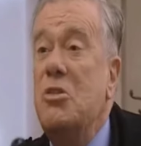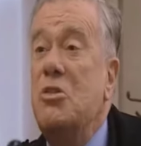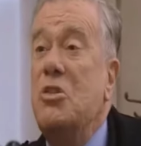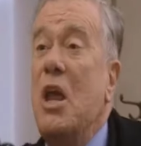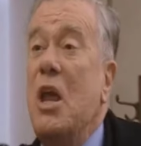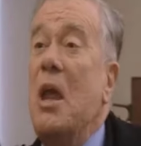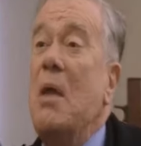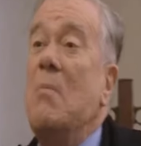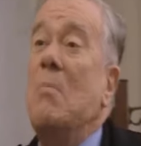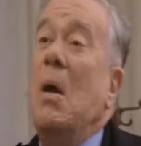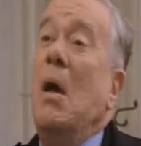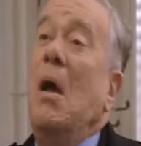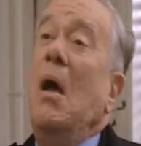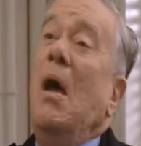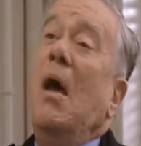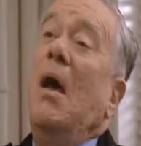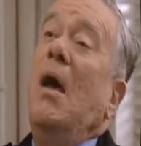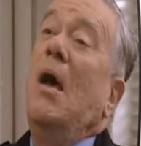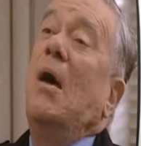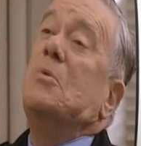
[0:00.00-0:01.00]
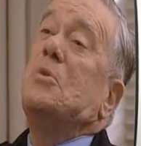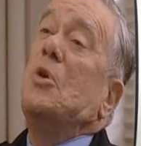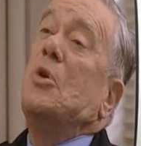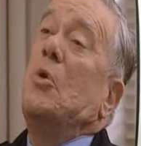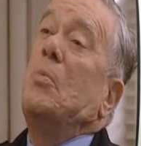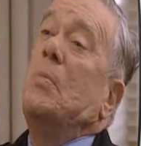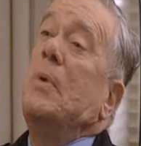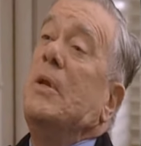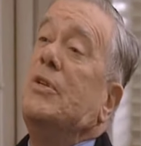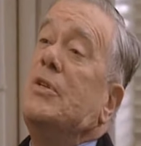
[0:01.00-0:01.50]
Shame. I was
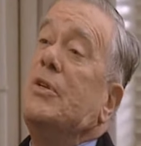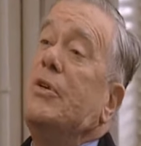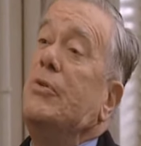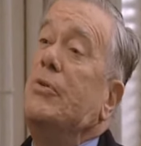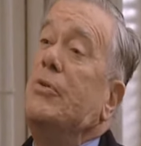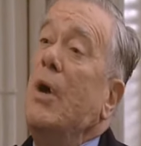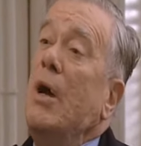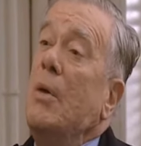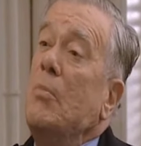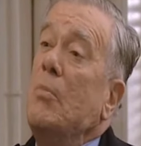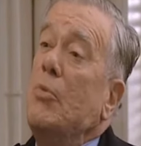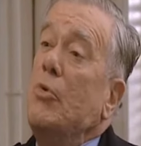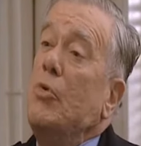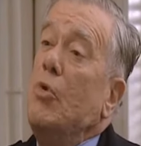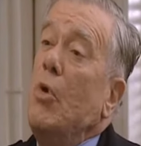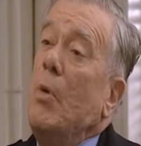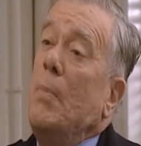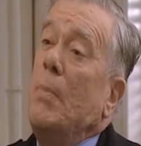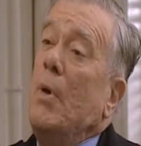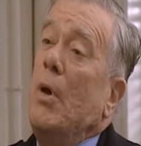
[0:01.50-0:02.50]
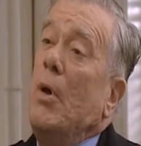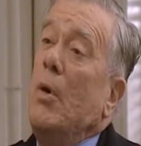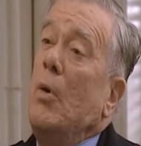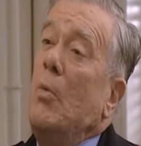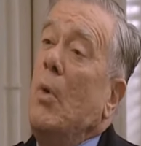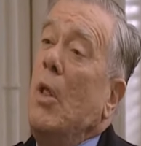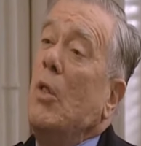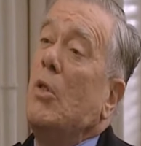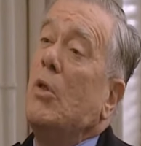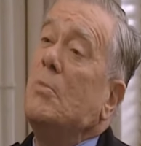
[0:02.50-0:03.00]
hoping to uh, brew up a
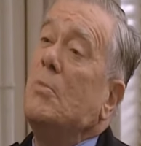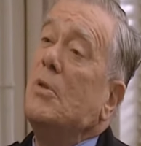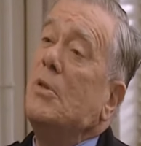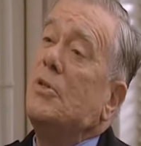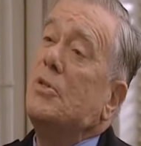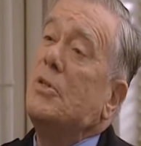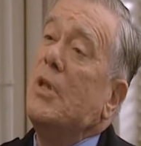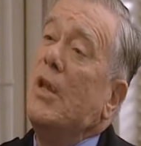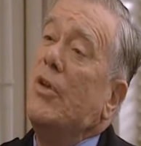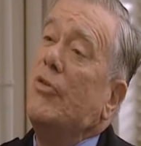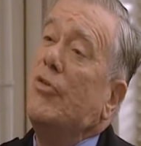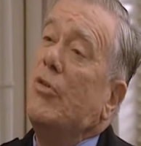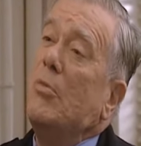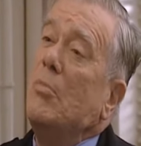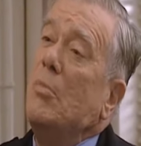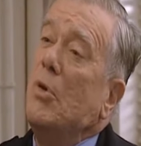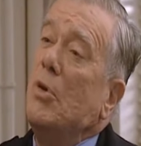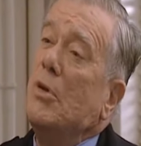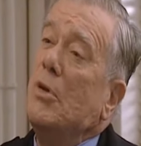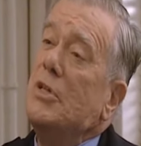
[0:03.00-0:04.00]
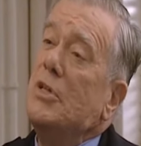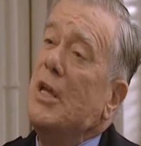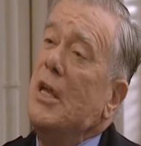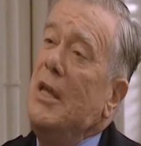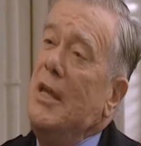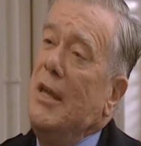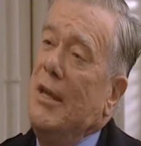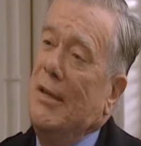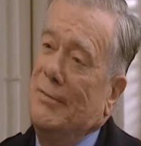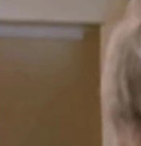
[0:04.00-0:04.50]
welcome to the station mug of tea.